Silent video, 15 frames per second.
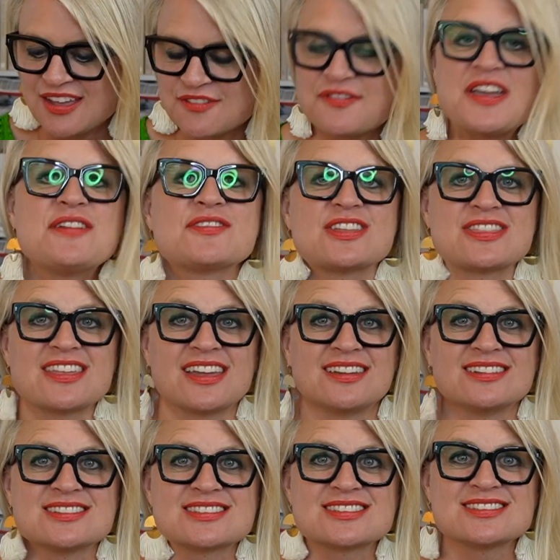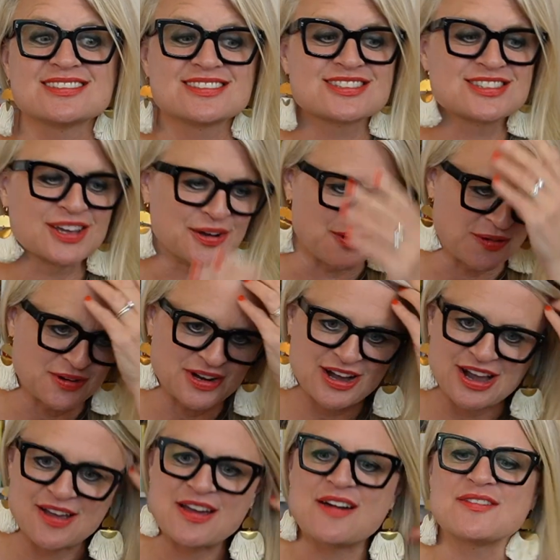favorite things. So
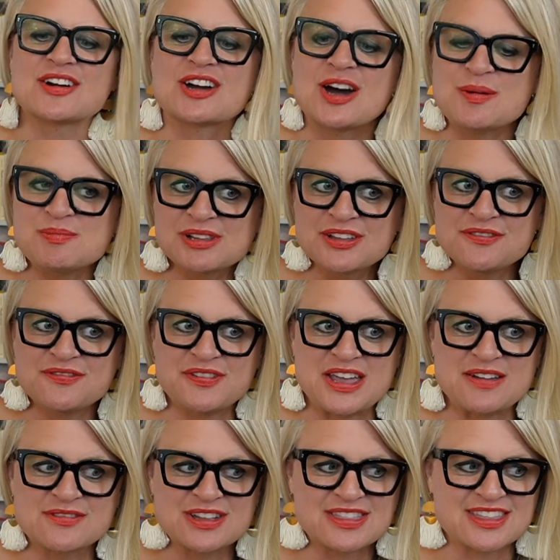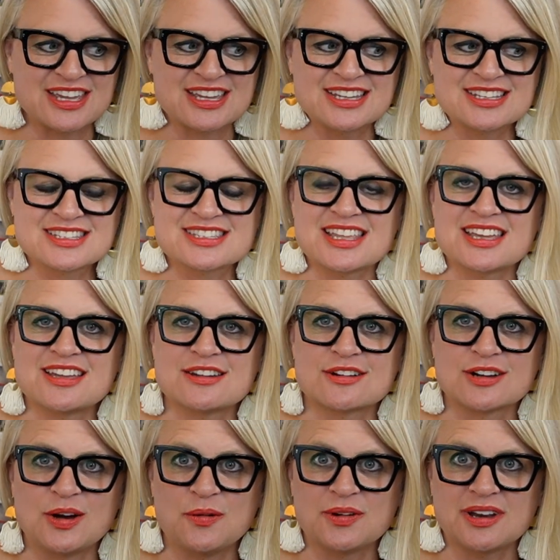I have a couple of favorite things that are
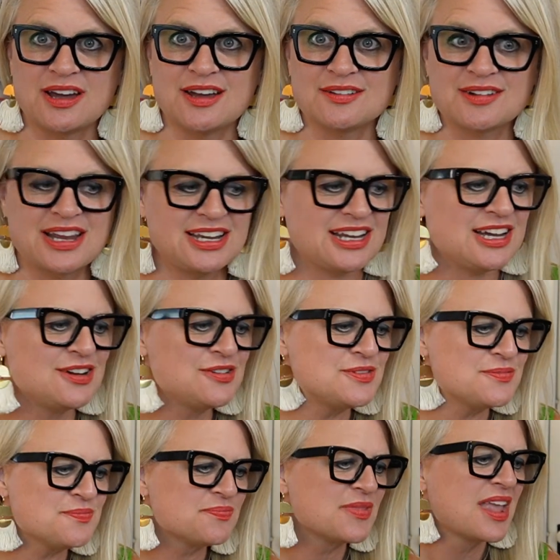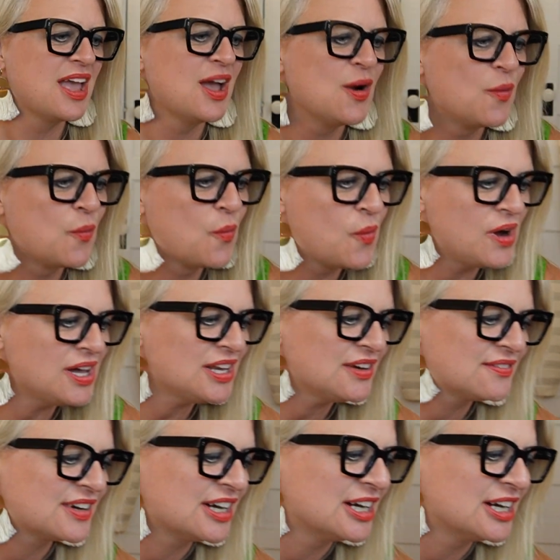going on right now. One of